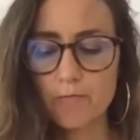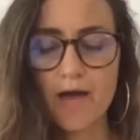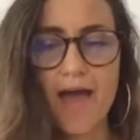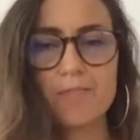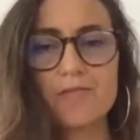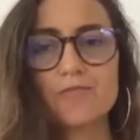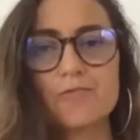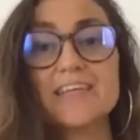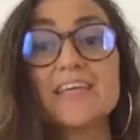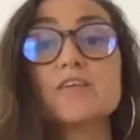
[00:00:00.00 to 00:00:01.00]
What happens, what
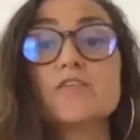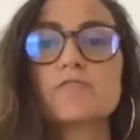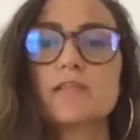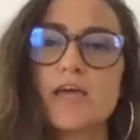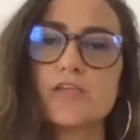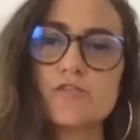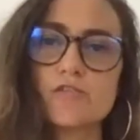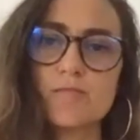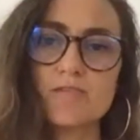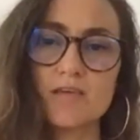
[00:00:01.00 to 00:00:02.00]
kills
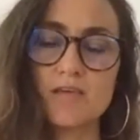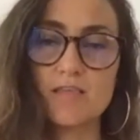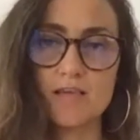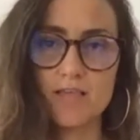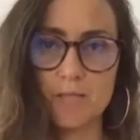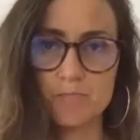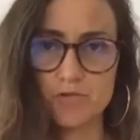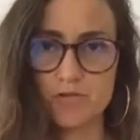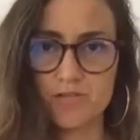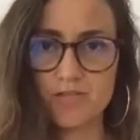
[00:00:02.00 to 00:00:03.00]
relationships is
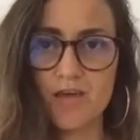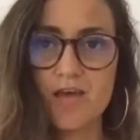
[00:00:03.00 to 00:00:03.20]
assumptions.